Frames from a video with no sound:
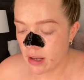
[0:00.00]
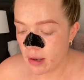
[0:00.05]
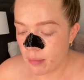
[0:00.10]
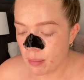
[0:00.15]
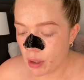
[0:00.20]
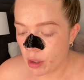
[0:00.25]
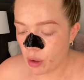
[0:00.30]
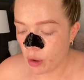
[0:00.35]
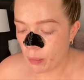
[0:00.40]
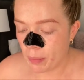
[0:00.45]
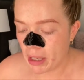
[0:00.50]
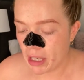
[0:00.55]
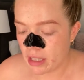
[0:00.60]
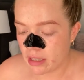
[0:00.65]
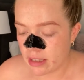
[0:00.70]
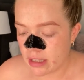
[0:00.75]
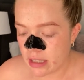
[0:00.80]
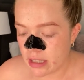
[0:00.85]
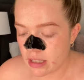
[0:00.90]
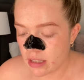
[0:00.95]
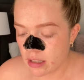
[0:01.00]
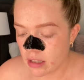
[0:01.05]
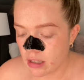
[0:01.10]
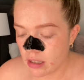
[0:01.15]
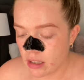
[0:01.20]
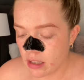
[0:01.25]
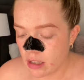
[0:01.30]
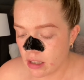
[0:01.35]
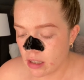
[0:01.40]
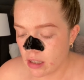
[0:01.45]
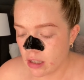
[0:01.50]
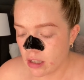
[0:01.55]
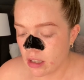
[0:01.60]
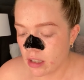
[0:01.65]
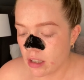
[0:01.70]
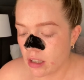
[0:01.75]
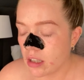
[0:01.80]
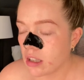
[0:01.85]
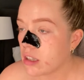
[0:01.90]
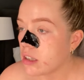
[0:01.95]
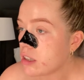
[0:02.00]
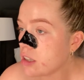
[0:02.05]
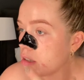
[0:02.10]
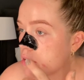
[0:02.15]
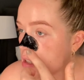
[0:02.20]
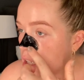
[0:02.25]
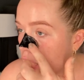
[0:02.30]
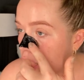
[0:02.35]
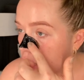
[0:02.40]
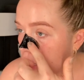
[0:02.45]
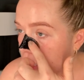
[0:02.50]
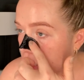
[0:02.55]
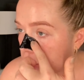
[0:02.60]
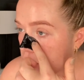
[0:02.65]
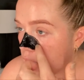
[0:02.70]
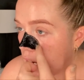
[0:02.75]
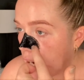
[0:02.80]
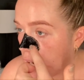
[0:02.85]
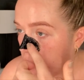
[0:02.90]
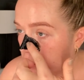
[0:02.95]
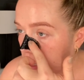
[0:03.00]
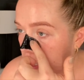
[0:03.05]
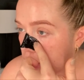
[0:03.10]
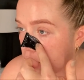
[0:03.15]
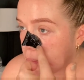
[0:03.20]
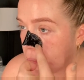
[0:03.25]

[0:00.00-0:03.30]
by all means, use it in those areas.